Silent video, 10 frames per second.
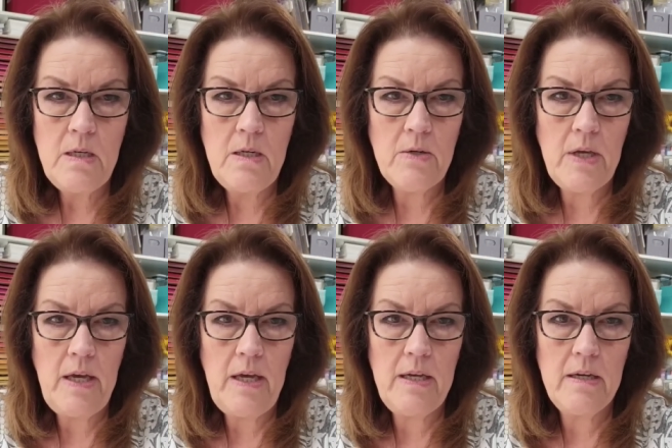
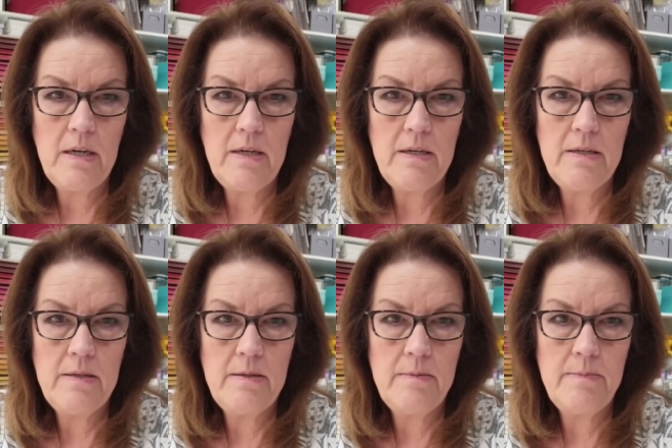okay
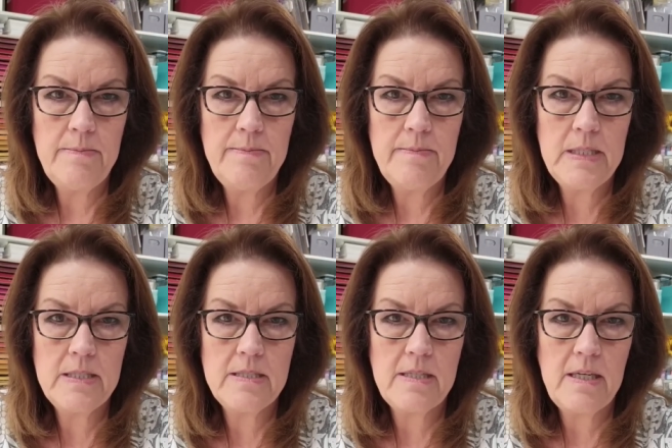um,
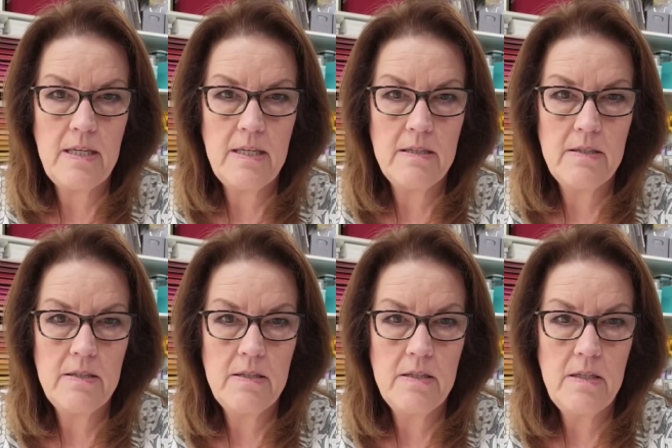let's see
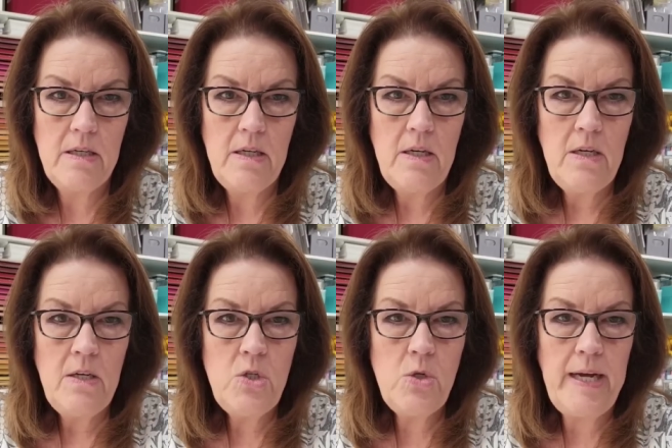
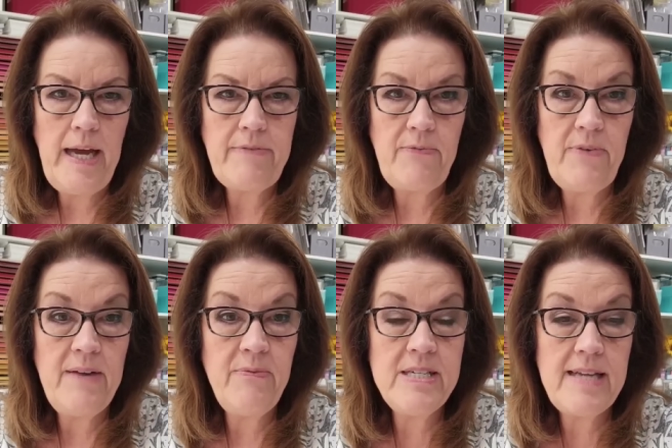do i have a
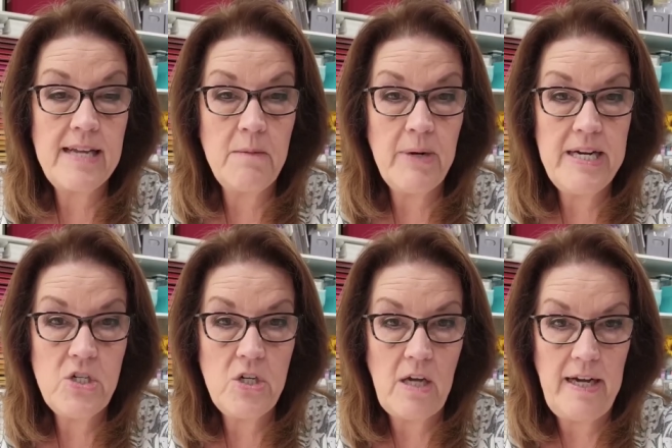favorite
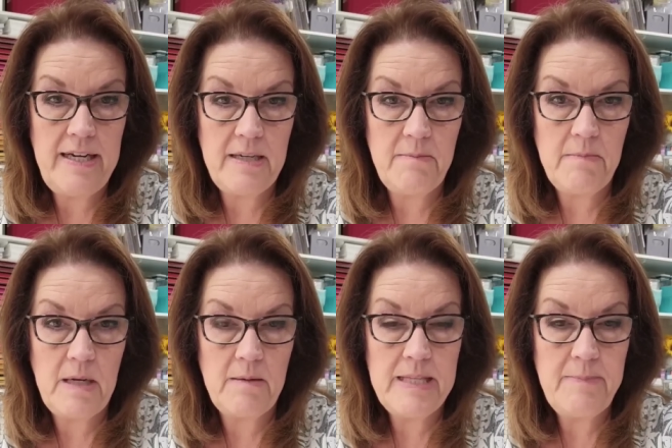Sale-a-Bration item
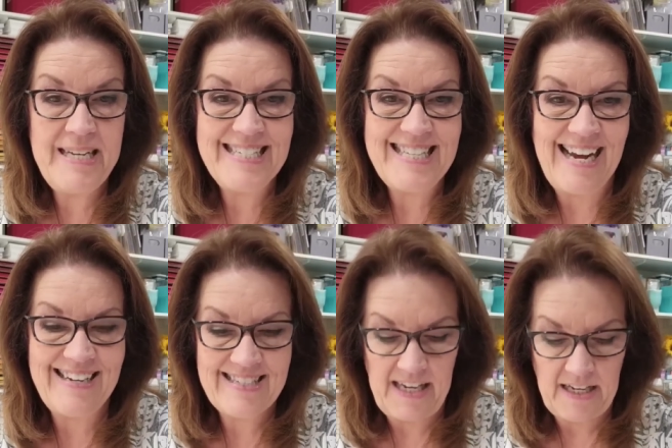uh, libby is
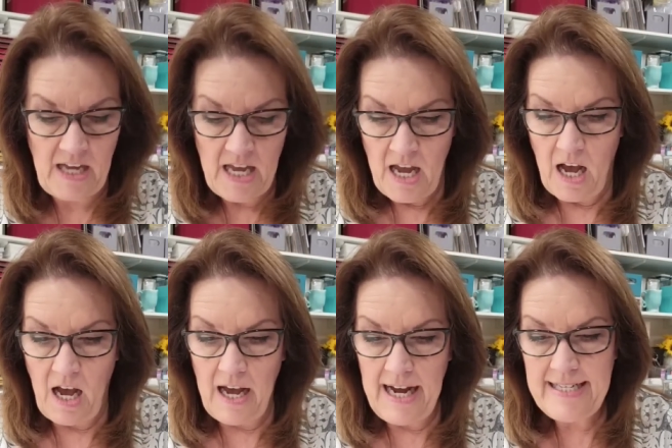asking
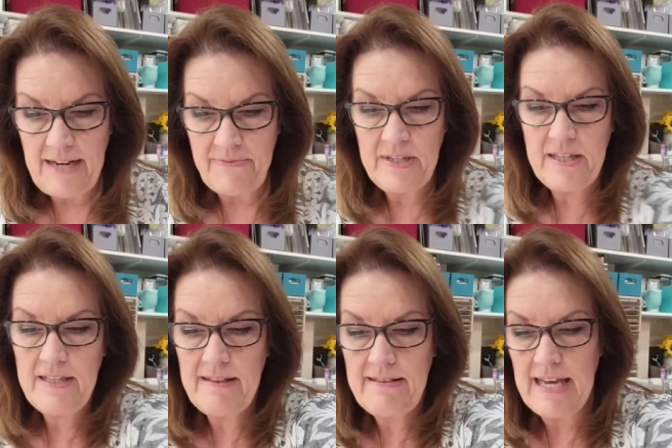I
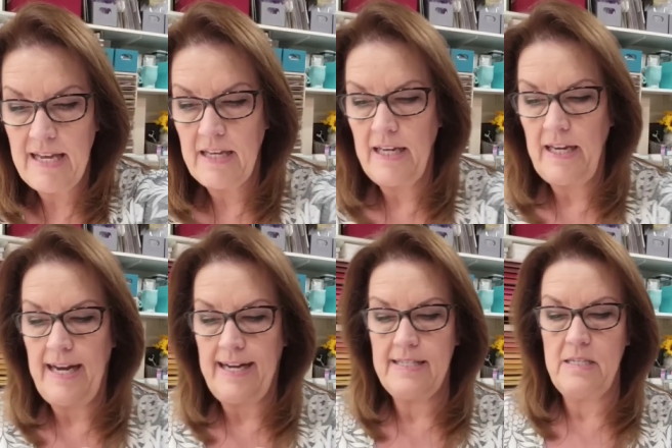definitely think it
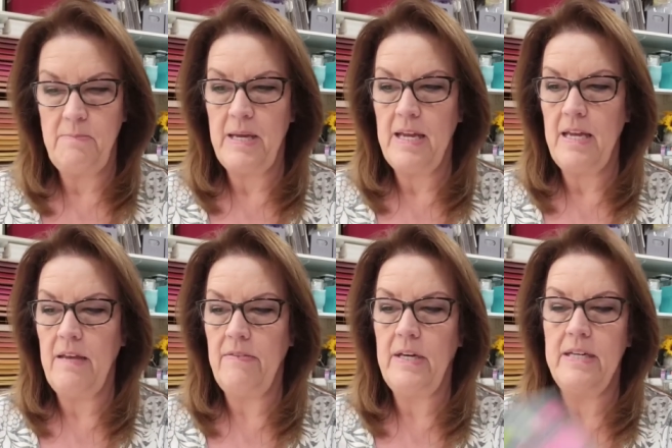has to be
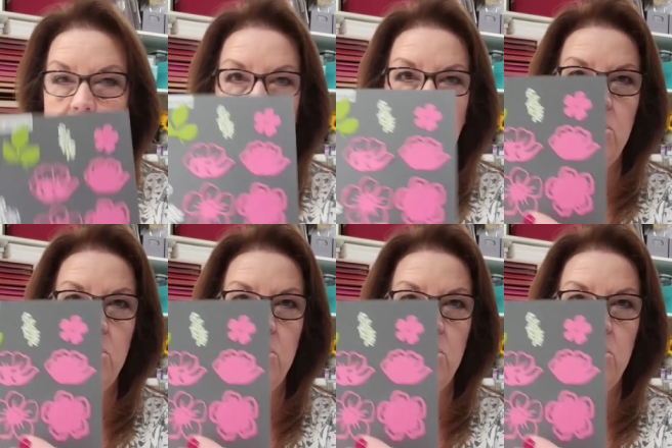the summer